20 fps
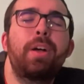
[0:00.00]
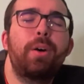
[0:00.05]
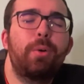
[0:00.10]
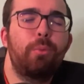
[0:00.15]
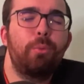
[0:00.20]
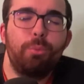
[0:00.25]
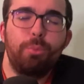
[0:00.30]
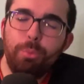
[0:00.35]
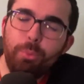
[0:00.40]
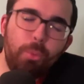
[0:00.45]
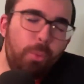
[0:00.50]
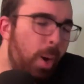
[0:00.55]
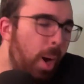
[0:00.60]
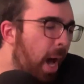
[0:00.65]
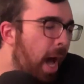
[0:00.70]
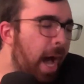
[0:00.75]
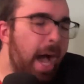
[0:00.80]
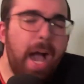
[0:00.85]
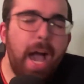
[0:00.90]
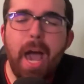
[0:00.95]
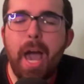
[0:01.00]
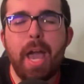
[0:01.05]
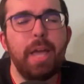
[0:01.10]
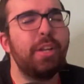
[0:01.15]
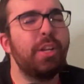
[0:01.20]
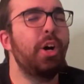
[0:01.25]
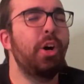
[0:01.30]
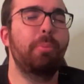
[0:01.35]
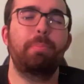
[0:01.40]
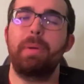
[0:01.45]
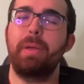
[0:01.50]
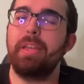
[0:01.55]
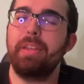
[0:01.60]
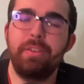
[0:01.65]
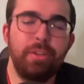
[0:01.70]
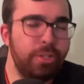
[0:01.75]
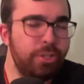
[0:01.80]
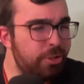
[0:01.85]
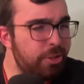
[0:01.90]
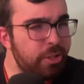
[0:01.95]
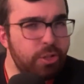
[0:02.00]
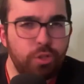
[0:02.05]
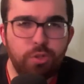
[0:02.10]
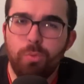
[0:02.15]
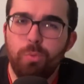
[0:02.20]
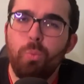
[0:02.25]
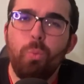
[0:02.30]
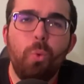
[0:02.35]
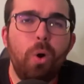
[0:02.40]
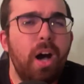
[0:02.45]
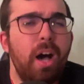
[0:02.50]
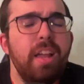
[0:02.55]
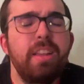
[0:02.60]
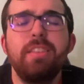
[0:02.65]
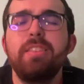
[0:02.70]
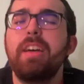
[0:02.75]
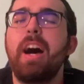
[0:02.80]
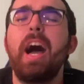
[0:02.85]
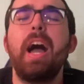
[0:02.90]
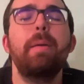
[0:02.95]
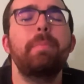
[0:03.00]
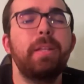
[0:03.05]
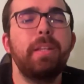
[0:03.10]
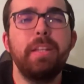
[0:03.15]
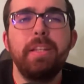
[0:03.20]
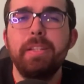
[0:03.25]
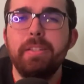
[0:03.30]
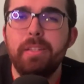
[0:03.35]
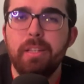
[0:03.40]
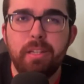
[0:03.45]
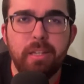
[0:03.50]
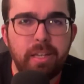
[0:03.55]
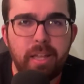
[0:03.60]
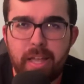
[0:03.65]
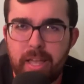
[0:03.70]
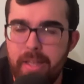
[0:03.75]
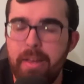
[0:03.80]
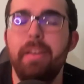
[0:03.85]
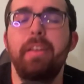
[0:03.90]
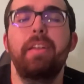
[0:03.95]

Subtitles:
Wide open. Should have just one-timed it into the net.